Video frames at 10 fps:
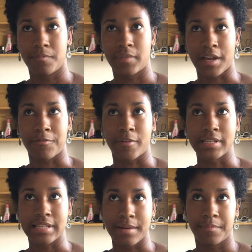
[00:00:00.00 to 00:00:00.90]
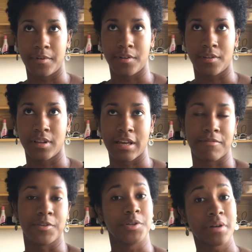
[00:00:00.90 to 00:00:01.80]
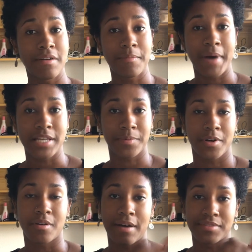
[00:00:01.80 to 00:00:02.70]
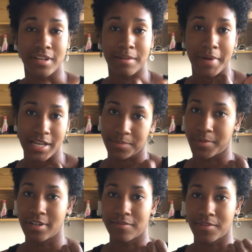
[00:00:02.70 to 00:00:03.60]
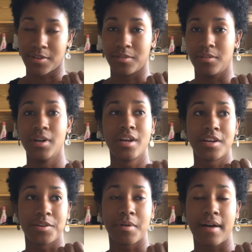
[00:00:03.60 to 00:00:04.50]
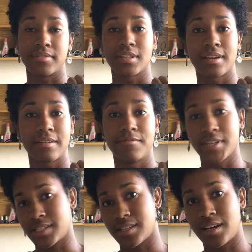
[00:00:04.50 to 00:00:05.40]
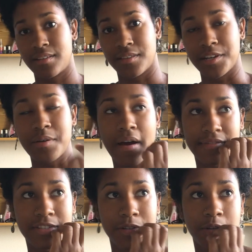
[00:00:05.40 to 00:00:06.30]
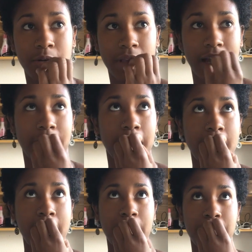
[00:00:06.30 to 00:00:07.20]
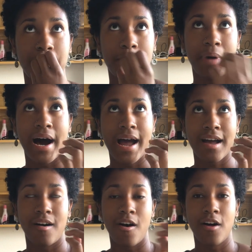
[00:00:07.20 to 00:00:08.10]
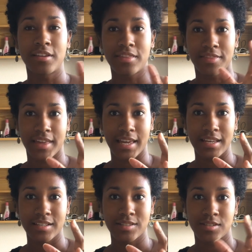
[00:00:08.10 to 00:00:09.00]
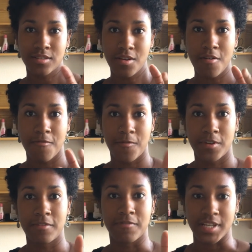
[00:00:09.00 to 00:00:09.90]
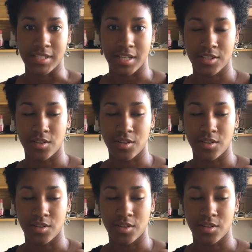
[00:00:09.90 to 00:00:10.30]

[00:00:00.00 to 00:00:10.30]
Like for example, if you don't have a passport, you have to get a passport. If you have to get a visa, then you have to buy all the things for the visa.